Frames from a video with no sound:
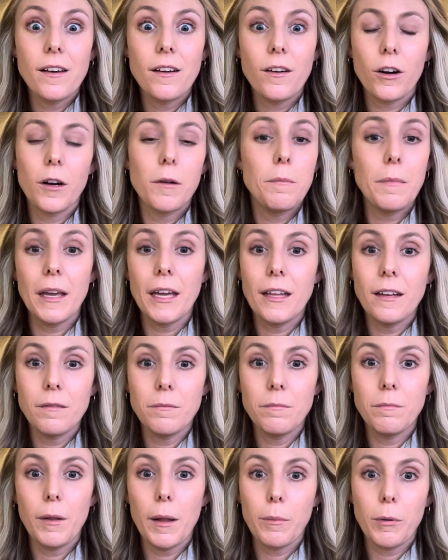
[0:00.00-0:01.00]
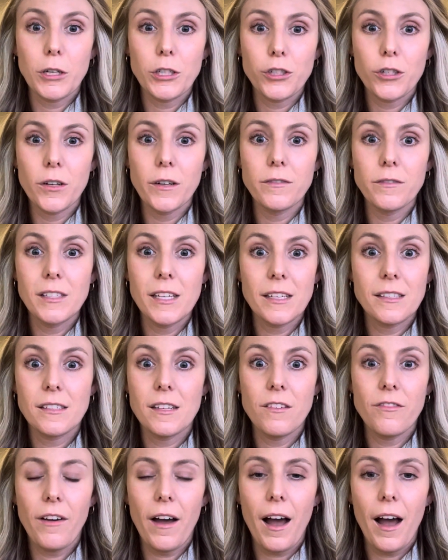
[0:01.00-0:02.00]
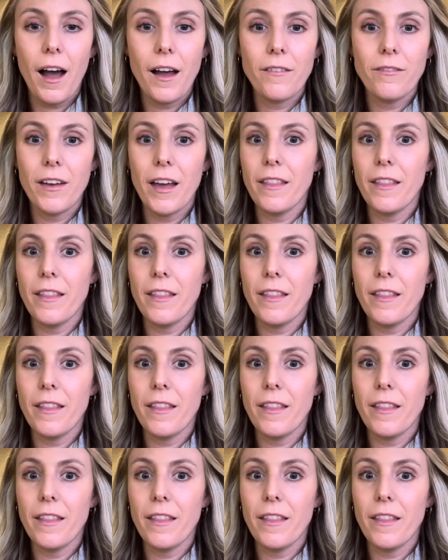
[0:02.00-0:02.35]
or a mean blood pressure of 65,